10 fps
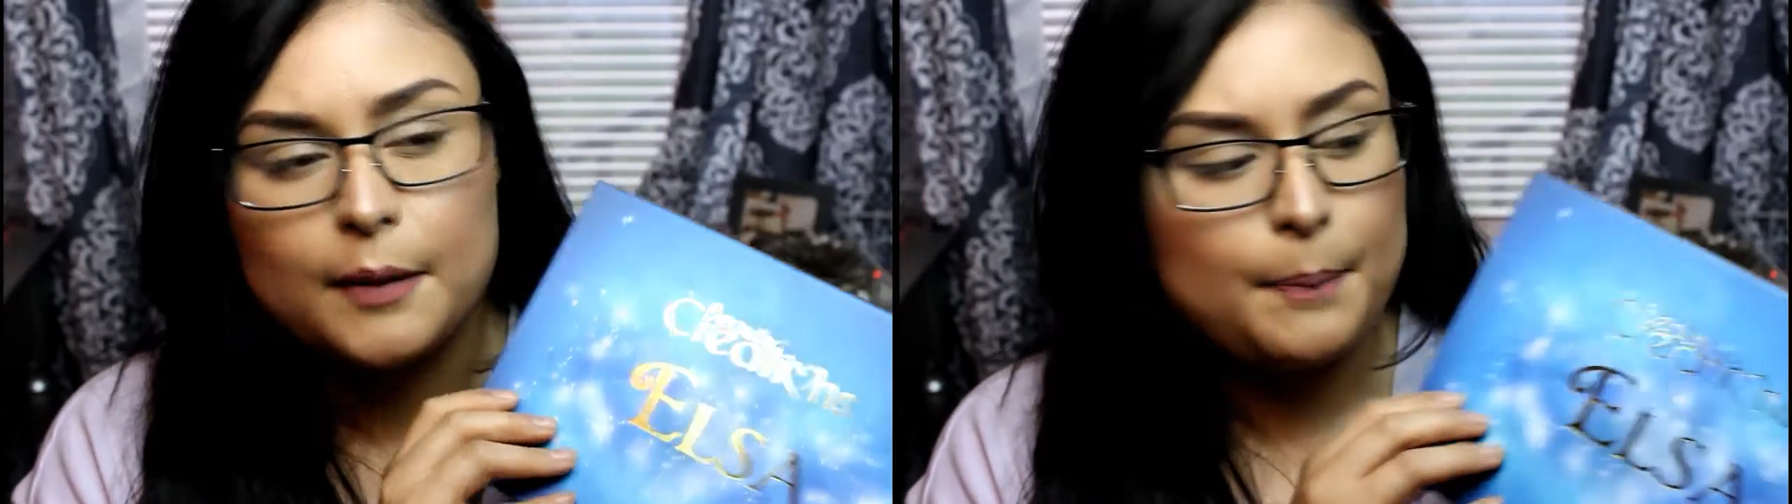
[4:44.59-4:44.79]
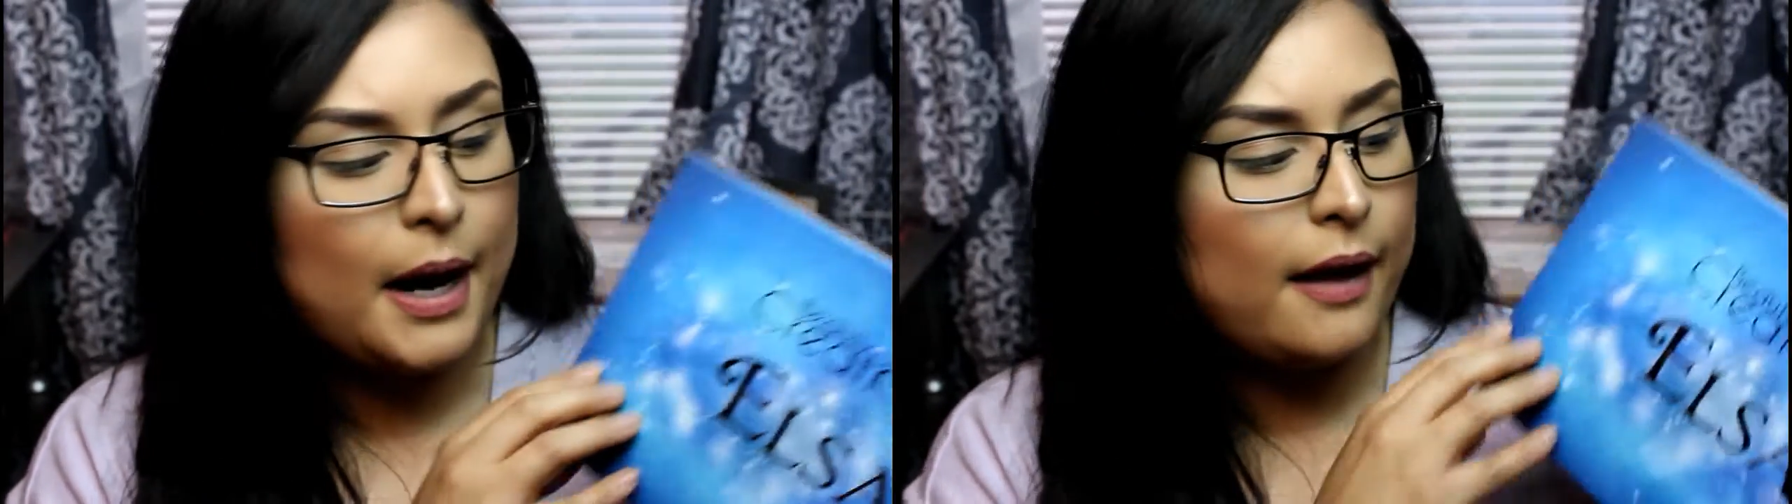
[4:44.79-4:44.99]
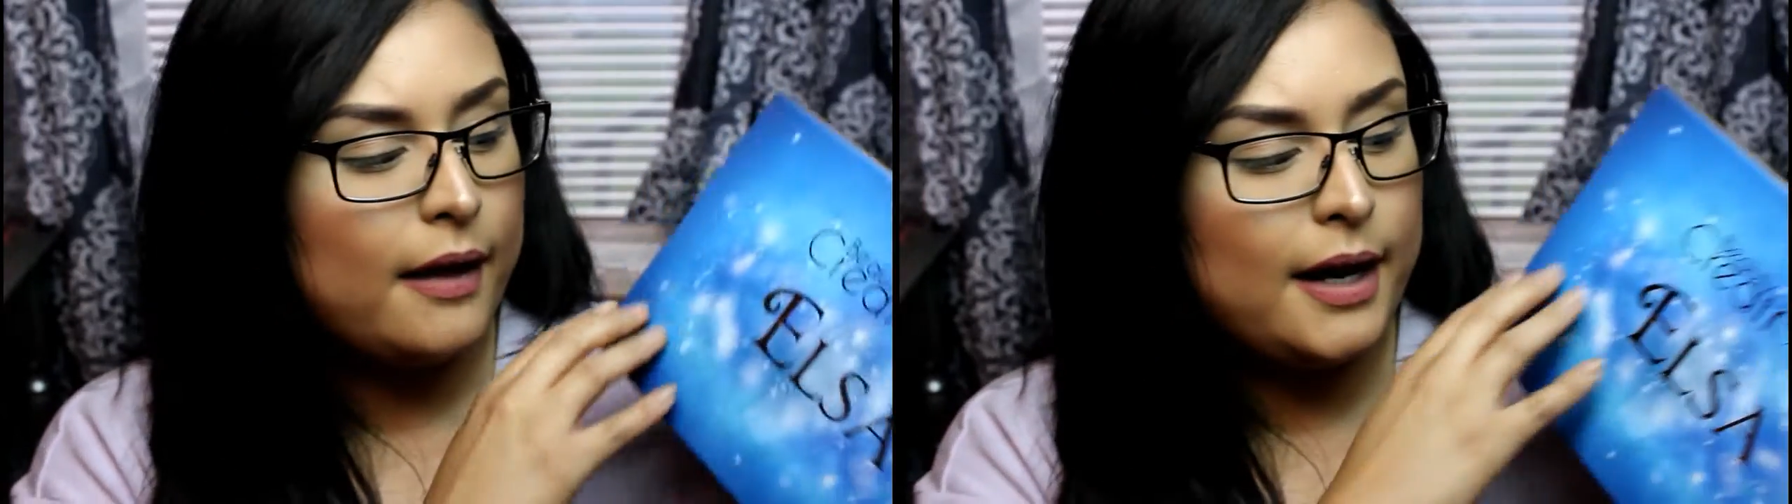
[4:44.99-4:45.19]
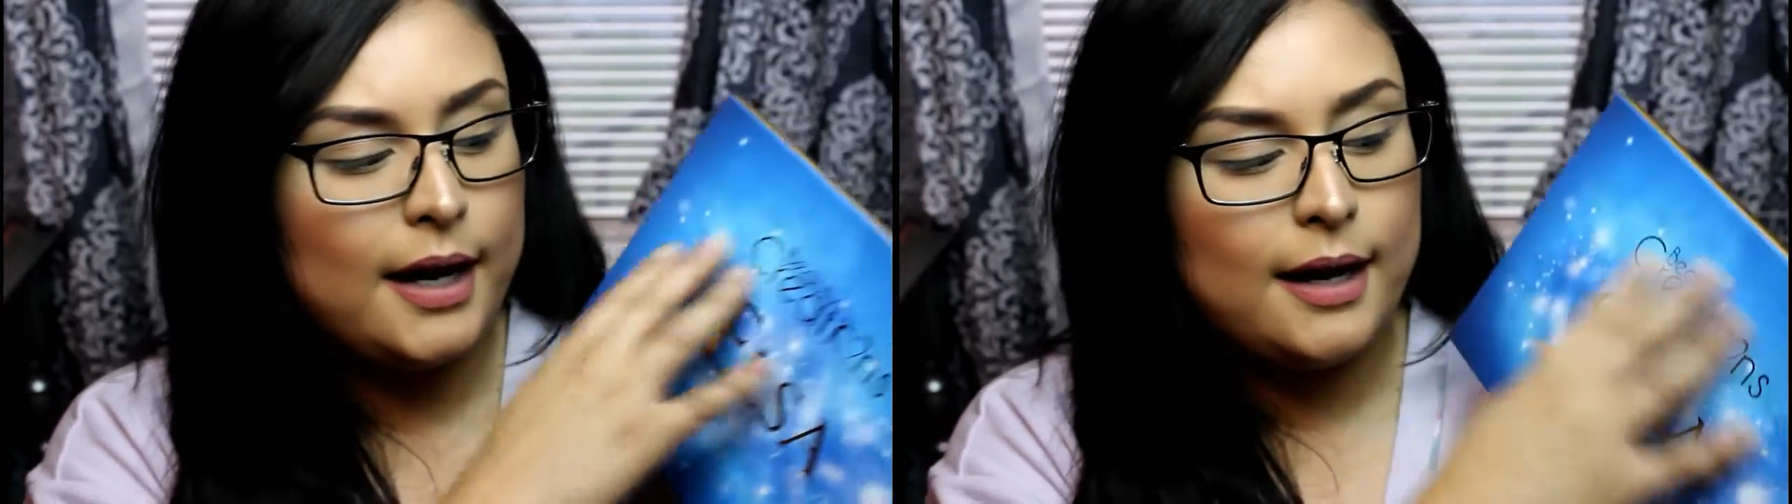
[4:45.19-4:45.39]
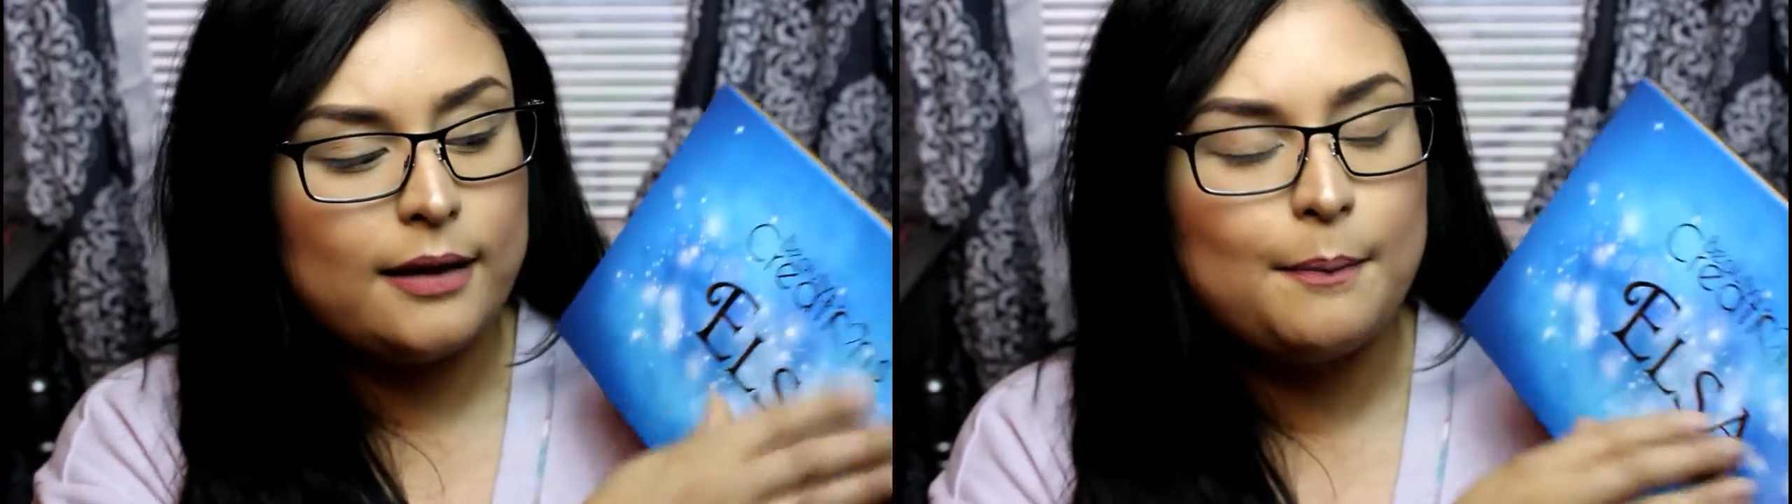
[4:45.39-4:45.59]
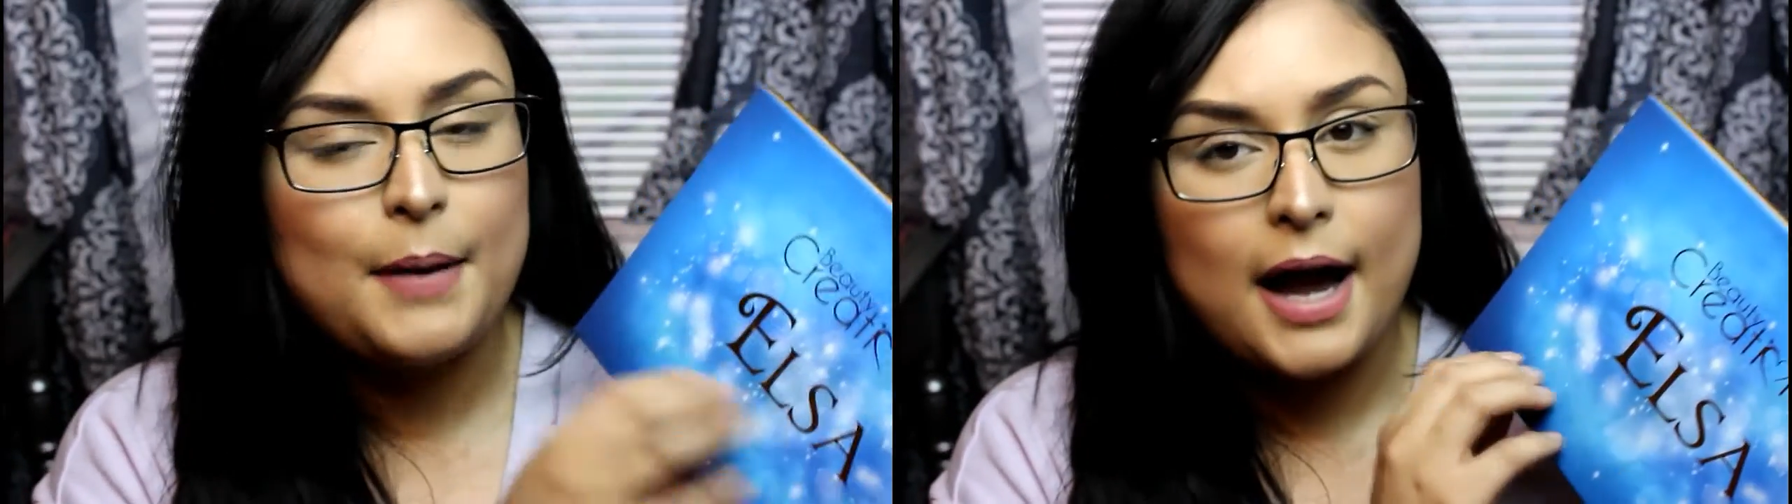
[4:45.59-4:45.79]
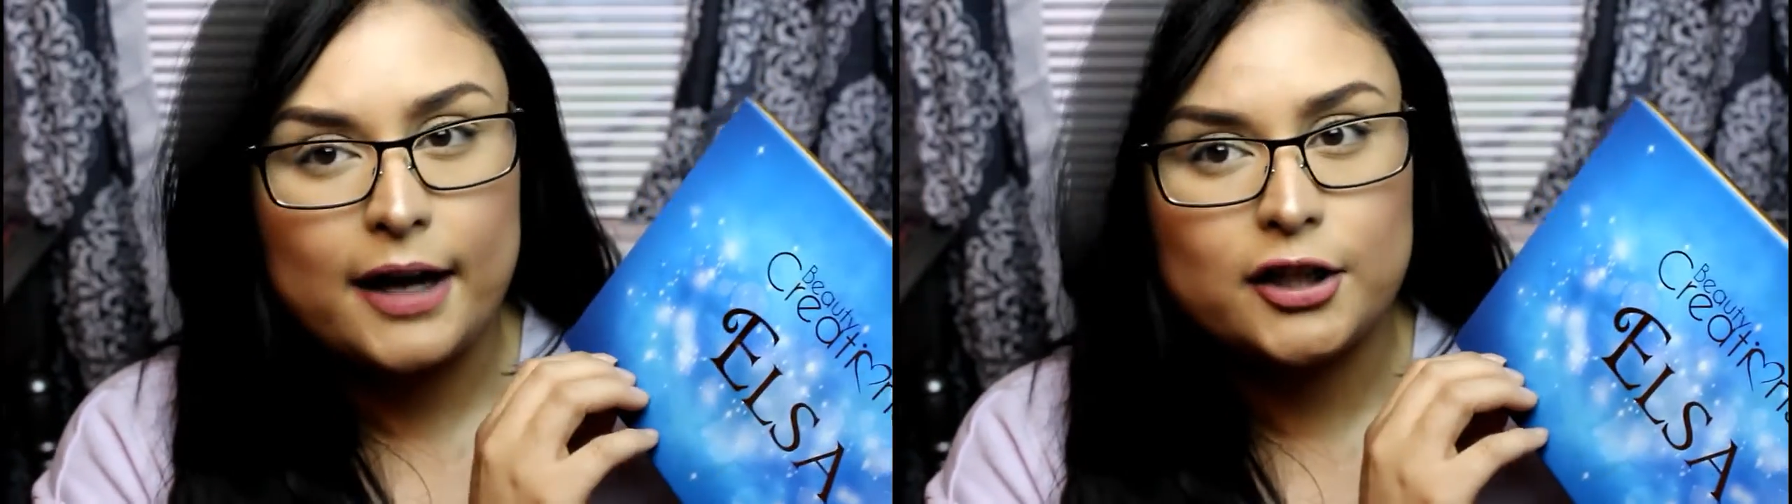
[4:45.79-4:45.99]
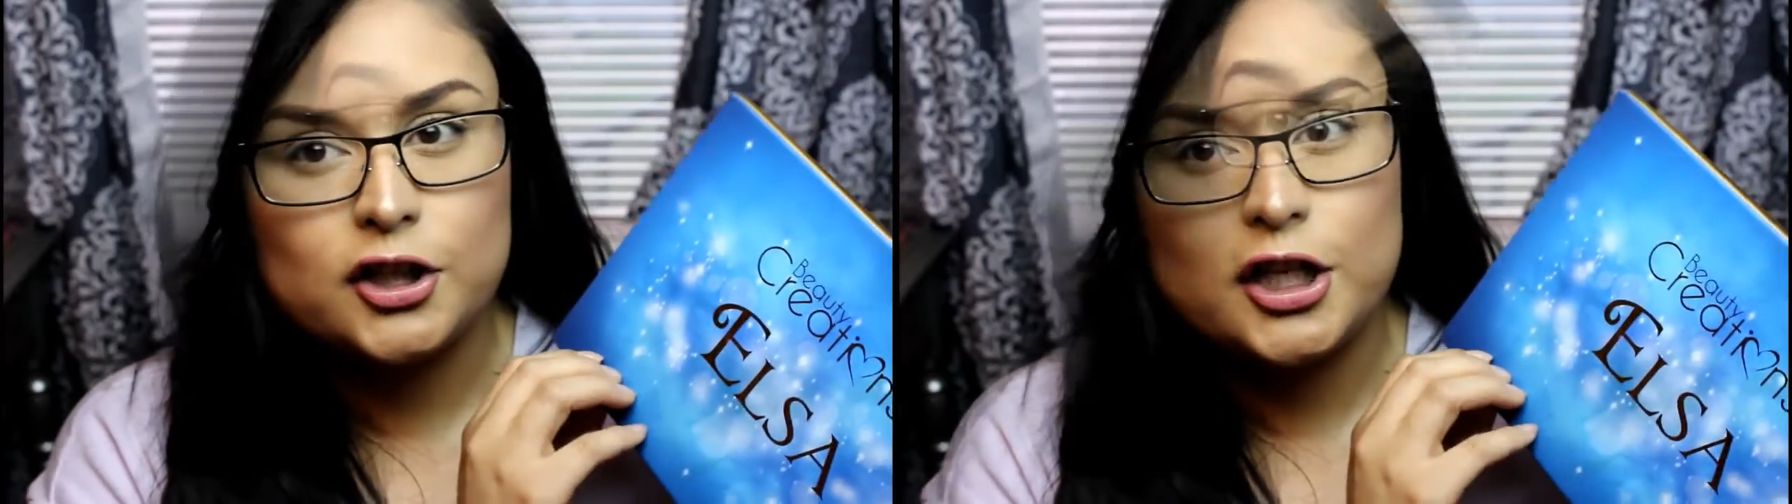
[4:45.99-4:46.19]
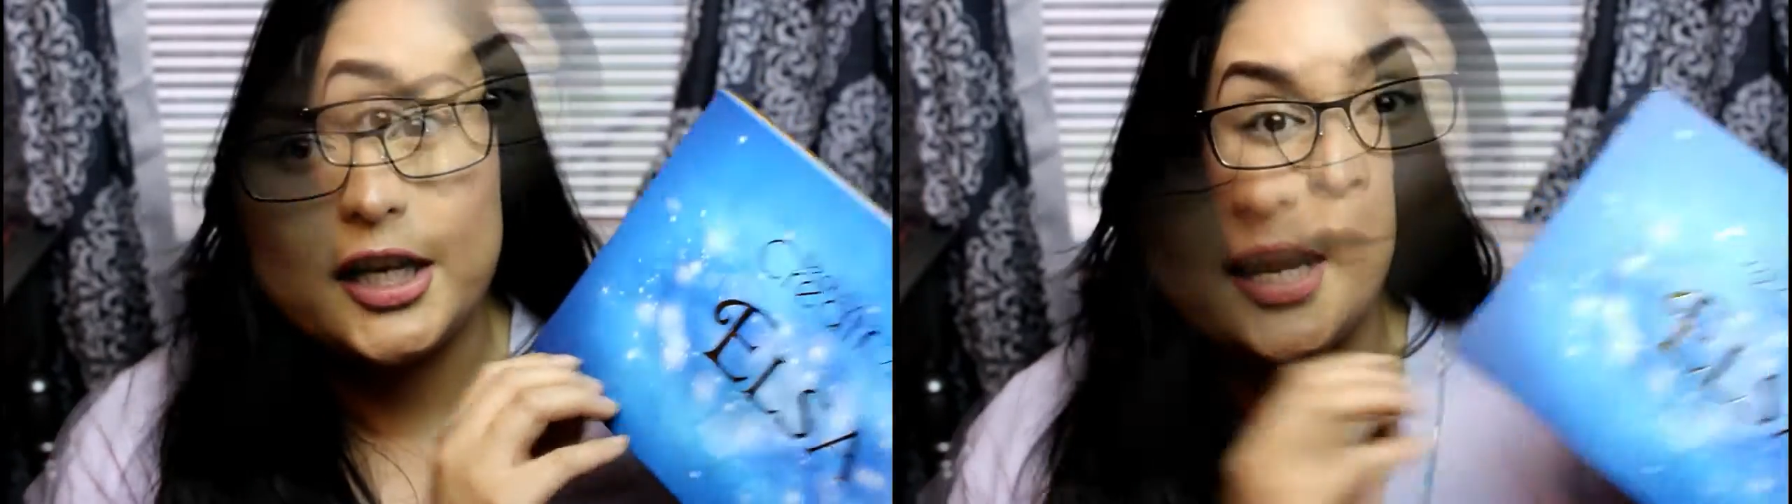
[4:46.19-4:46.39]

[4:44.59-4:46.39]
palette and the packaging.